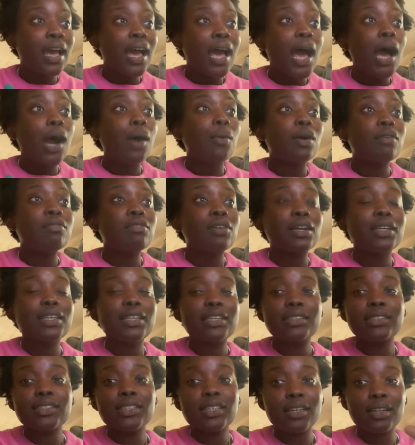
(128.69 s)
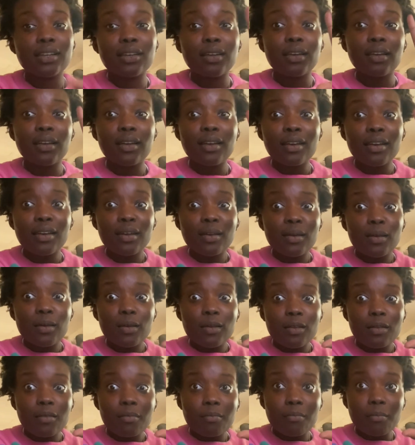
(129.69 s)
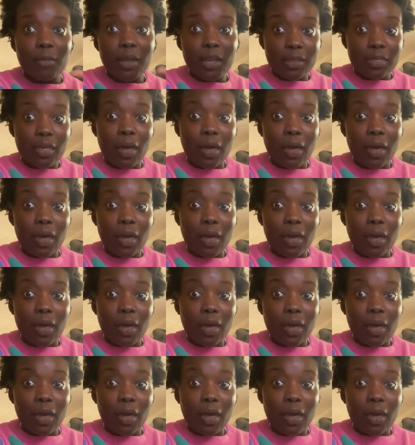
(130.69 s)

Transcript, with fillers: However, I need to make